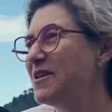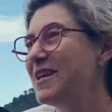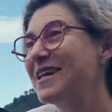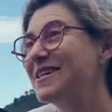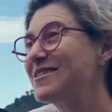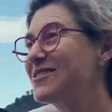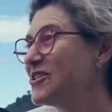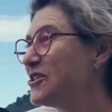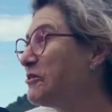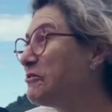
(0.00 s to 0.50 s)

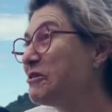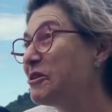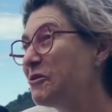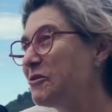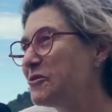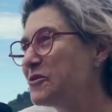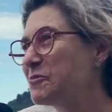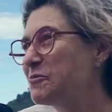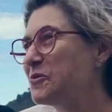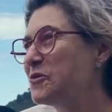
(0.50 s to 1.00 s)
next serial
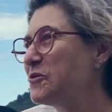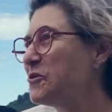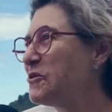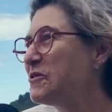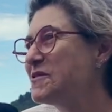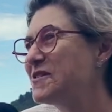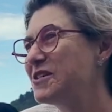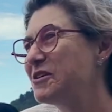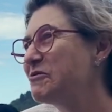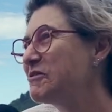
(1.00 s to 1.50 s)
entrepreneur
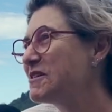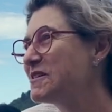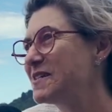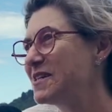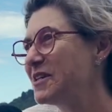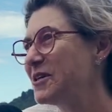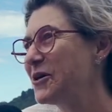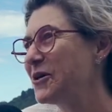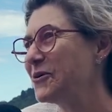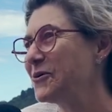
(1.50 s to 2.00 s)
and serial
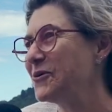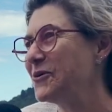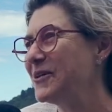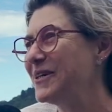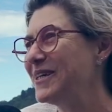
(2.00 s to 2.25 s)
CEO.